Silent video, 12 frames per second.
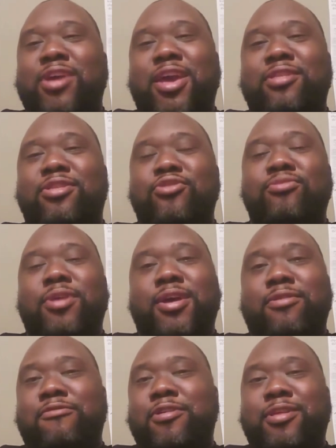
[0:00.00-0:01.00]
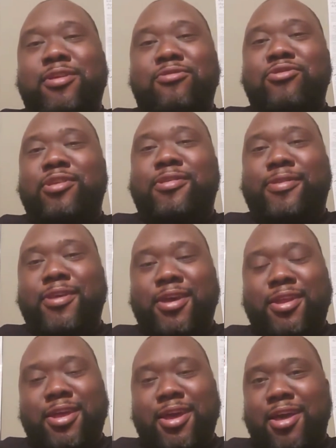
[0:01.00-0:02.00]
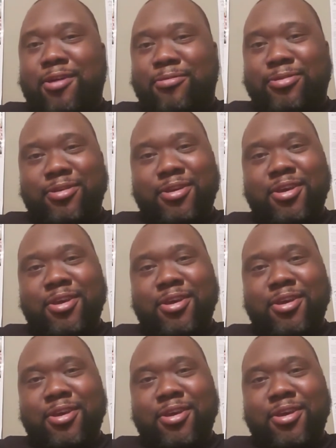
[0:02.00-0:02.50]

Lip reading: can't do nothing really, though. You just stuck at the house.